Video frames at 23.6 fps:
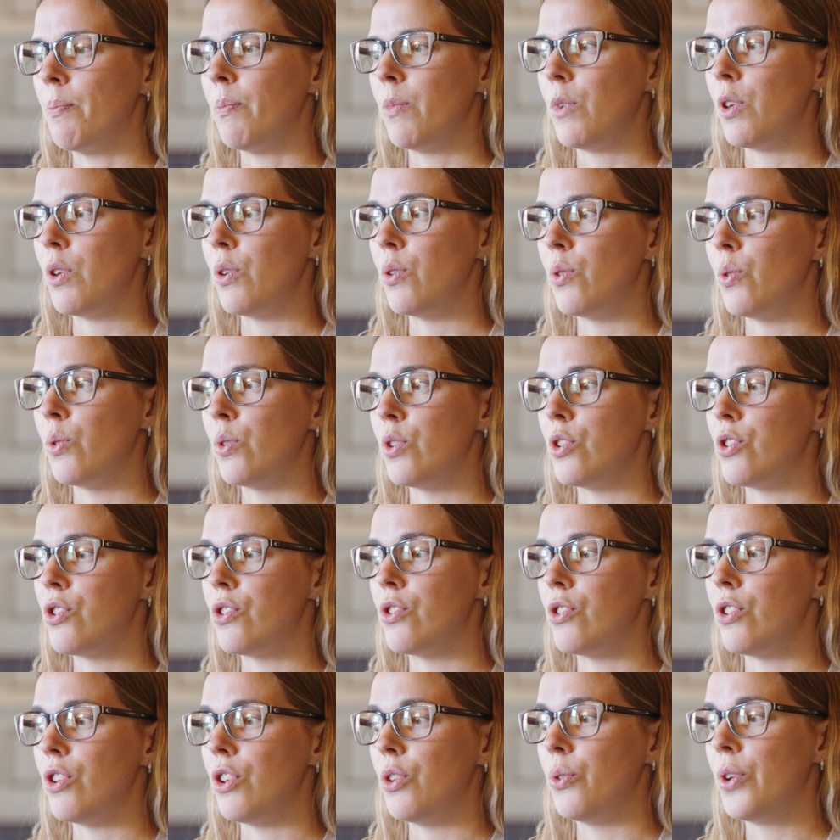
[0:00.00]

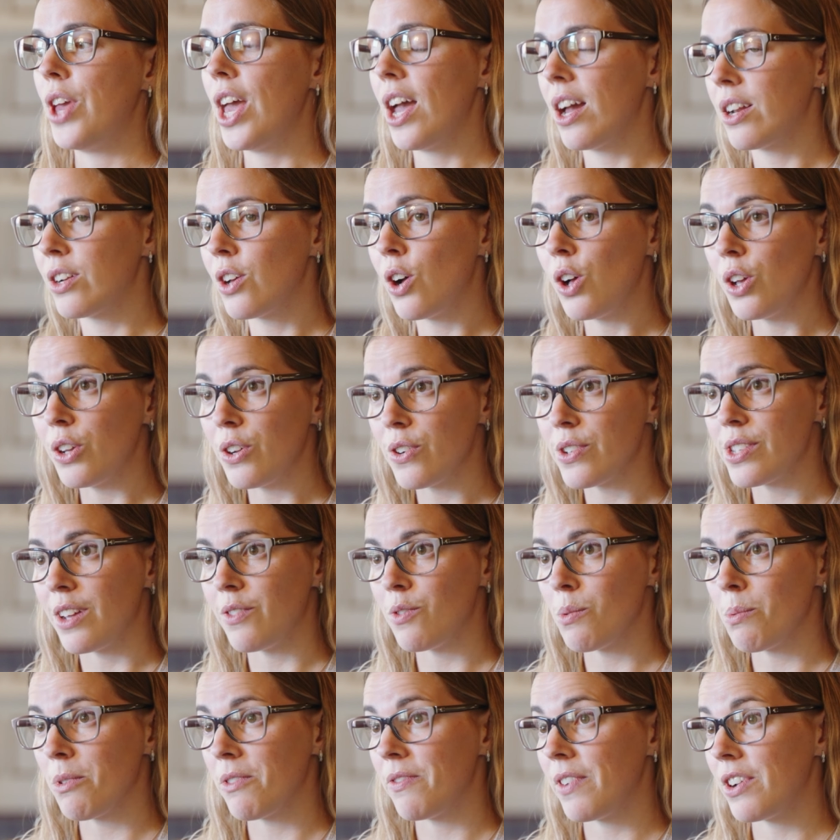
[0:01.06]
You can't call
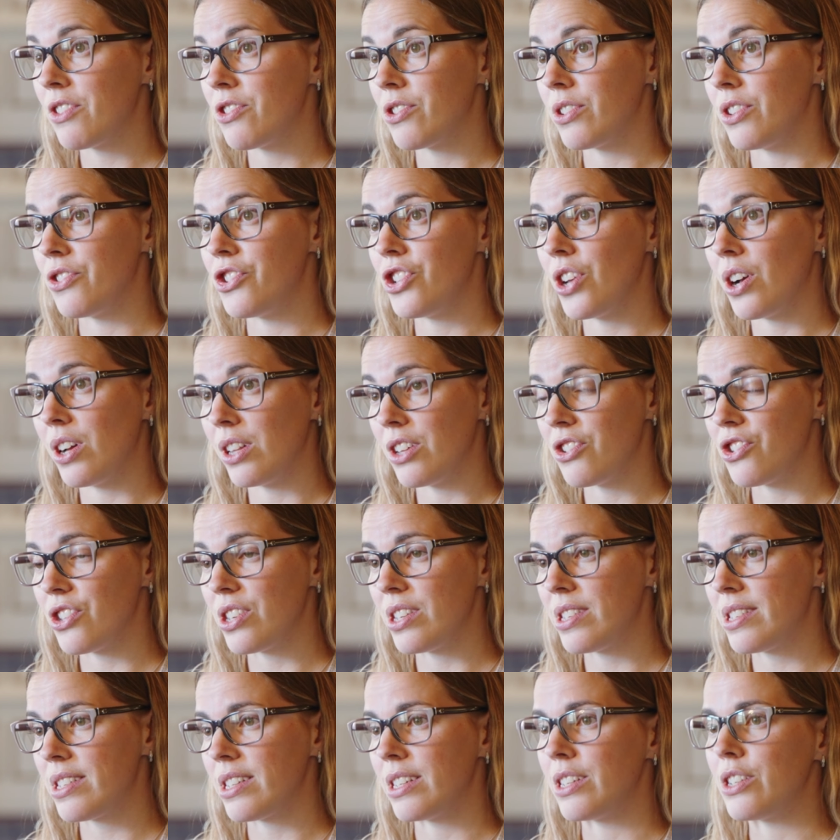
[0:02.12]
yourself a professional
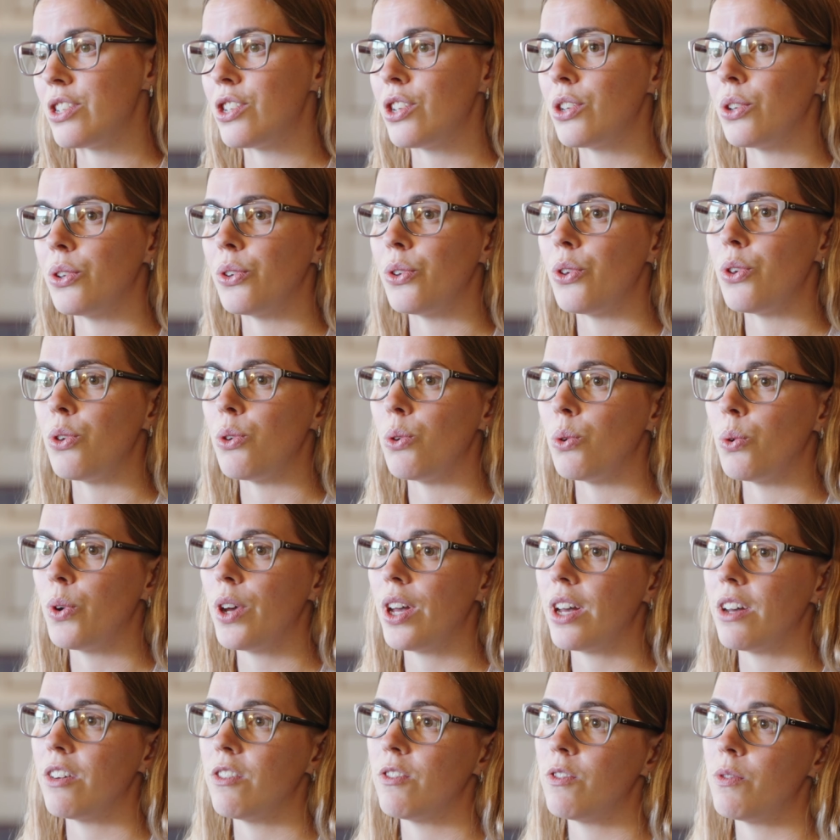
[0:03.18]
geologist until you
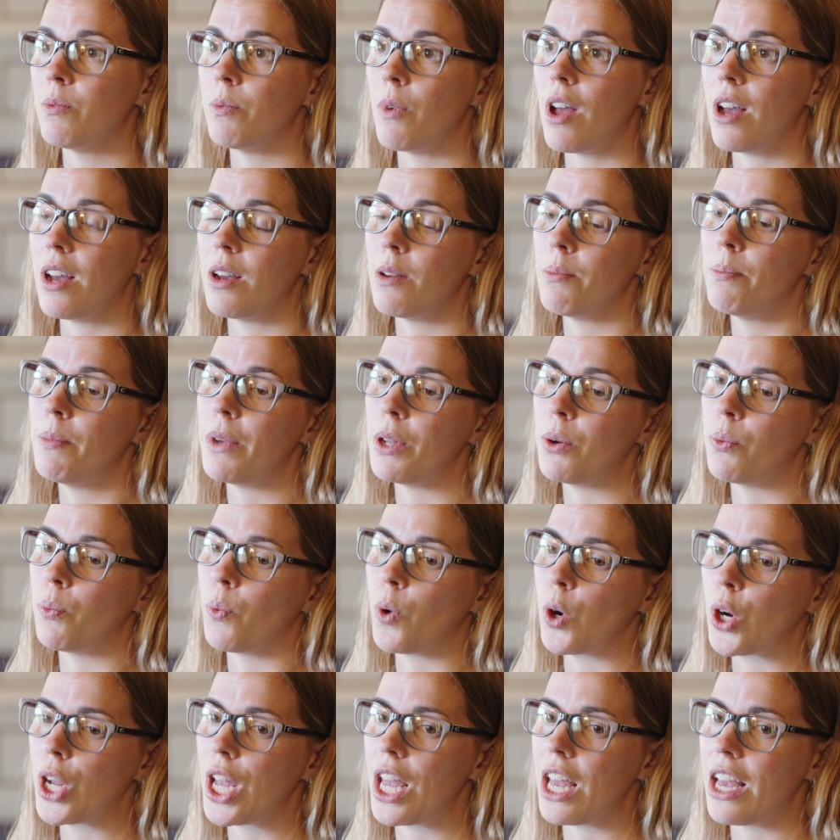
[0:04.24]
have been
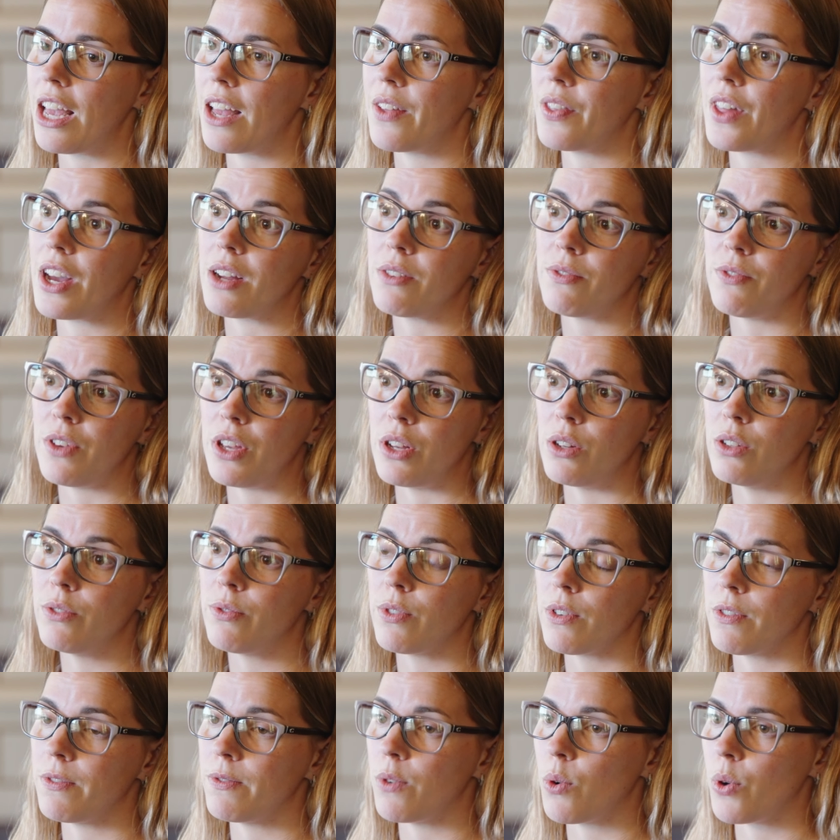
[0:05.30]
working in that field
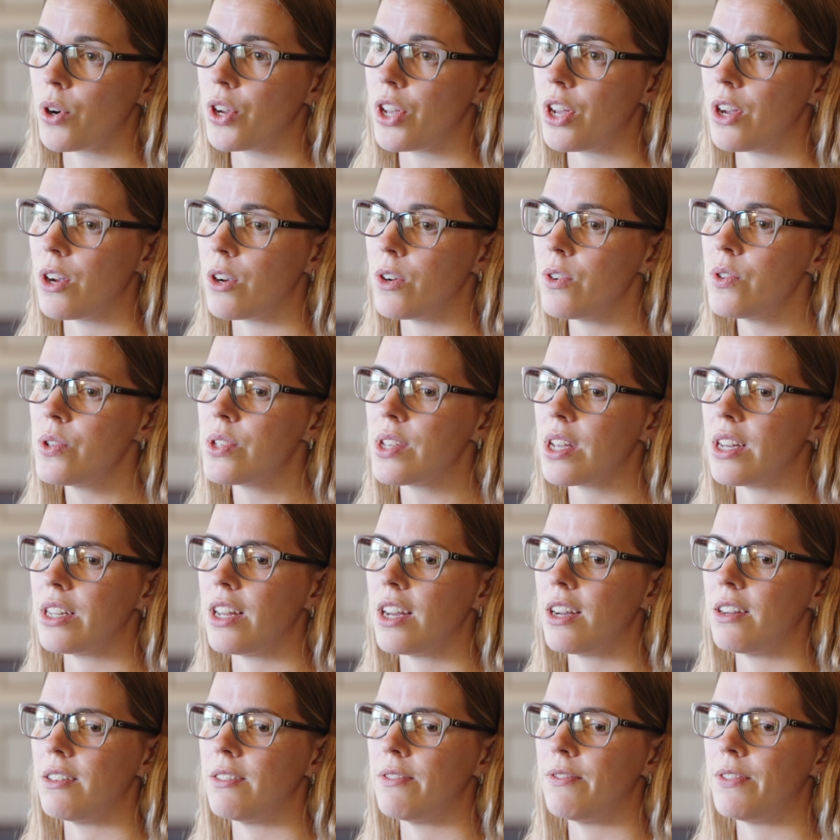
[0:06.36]
for 4 years and
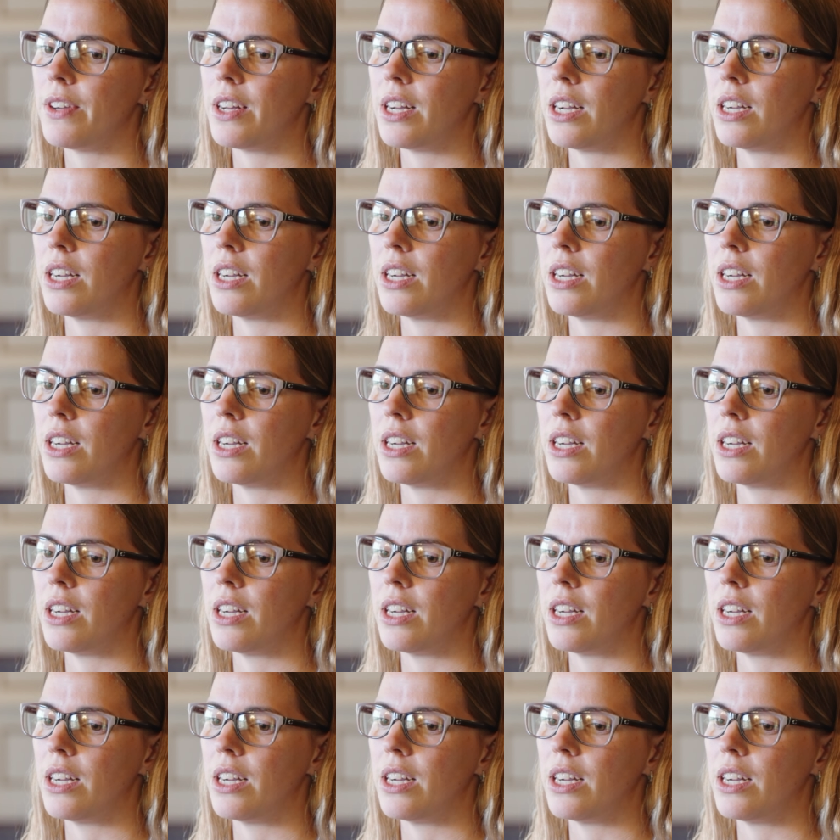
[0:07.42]
have